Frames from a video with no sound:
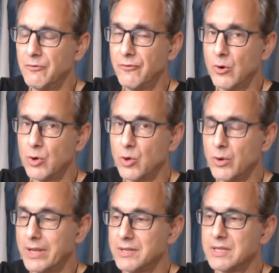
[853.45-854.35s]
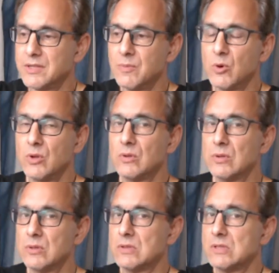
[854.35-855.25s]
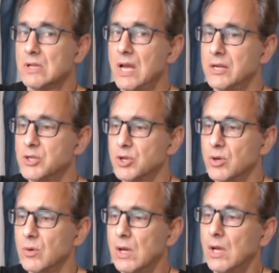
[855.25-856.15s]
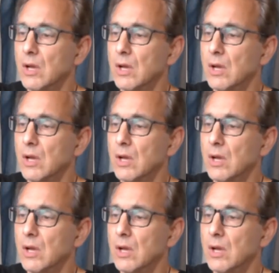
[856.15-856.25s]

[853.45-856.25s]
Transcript: photo and testimonial slideshow